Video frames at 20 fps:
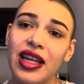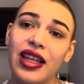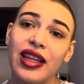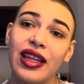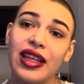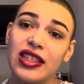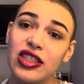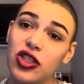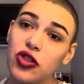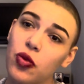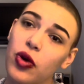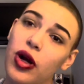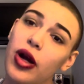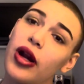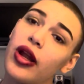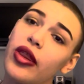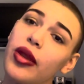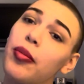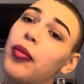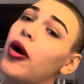This is where
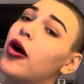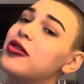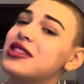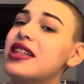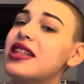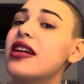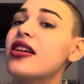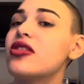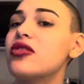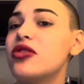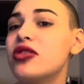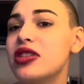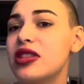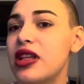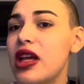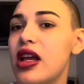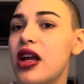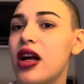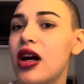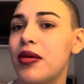the post-ictal
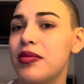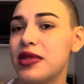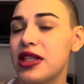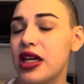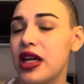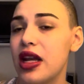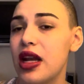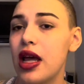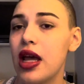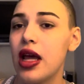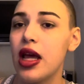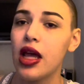state comes in.